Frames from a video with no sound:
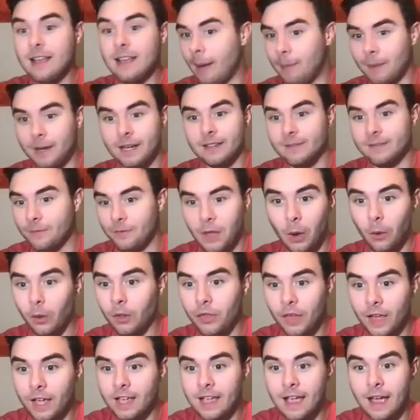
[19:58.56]
I mean, the
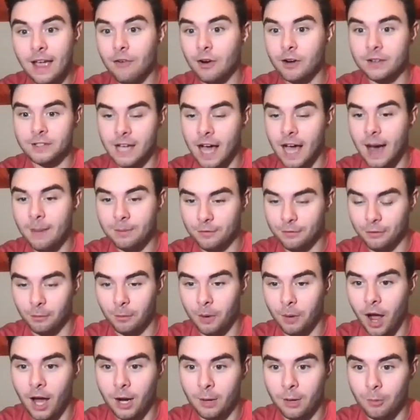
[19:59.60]
only thing he ever adopted
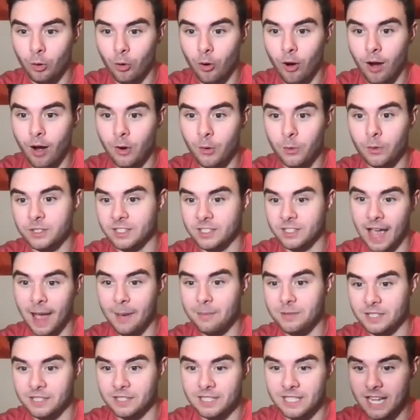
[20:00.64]
from Conor McGregor was his
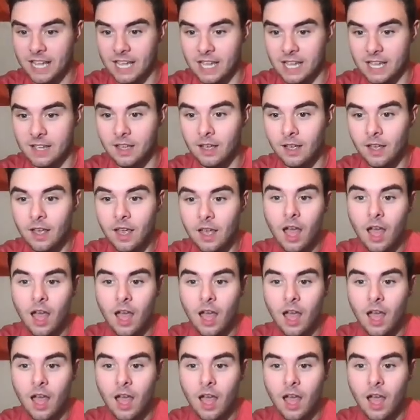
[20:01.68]
absentee.